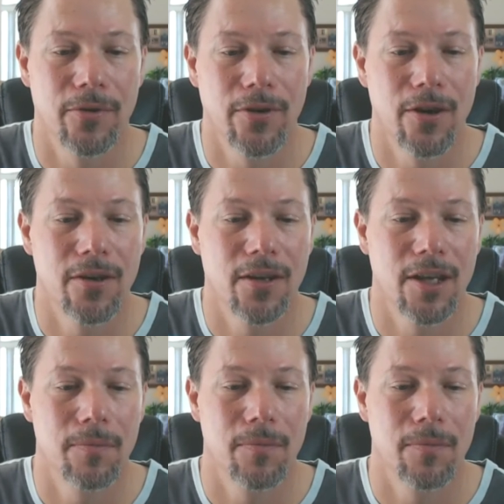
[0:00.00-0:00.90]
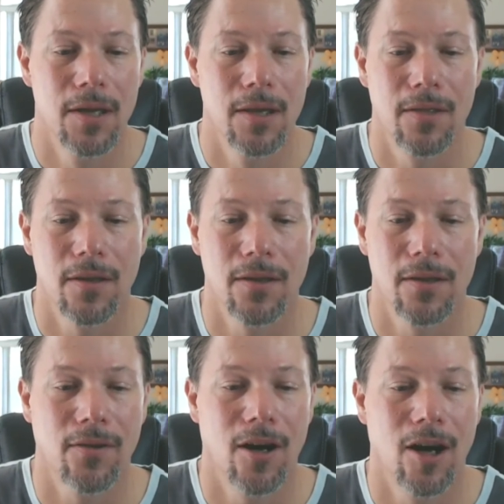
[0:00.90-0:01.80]
It's hard to keep things
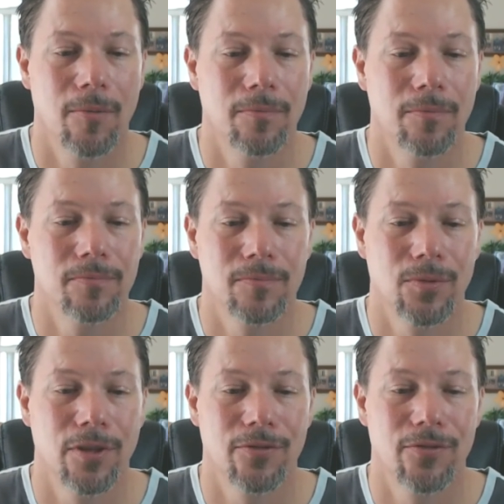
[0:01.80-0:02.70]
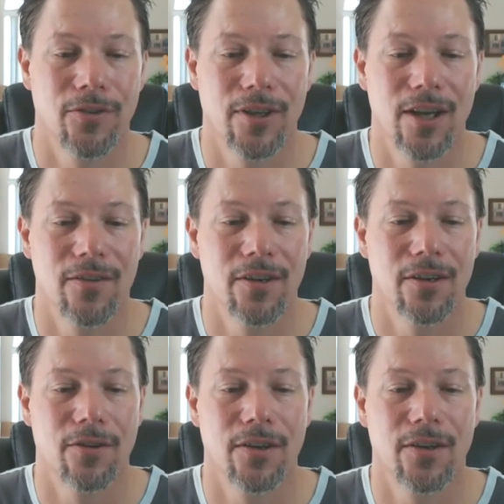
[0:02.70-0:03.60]
calm twenty-four seven, and
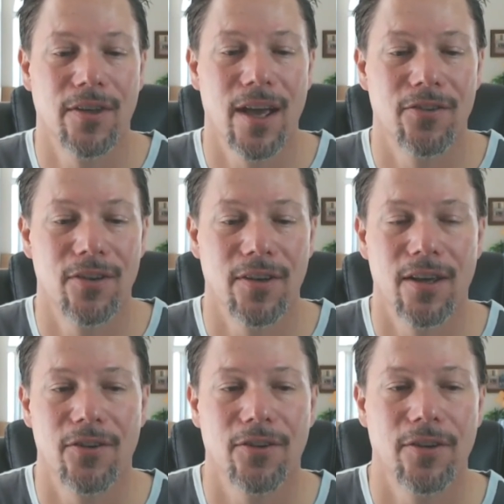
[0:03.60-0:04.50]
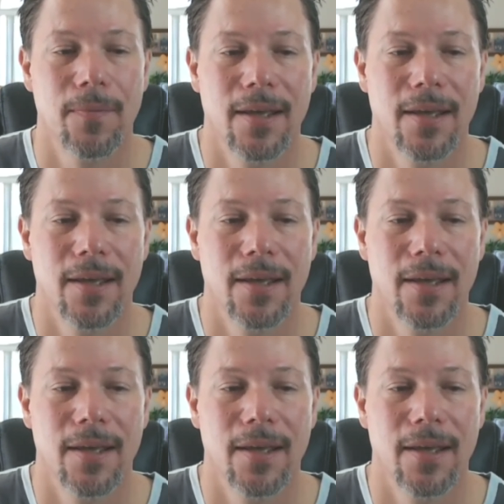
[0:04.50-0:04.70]
it creates agitation.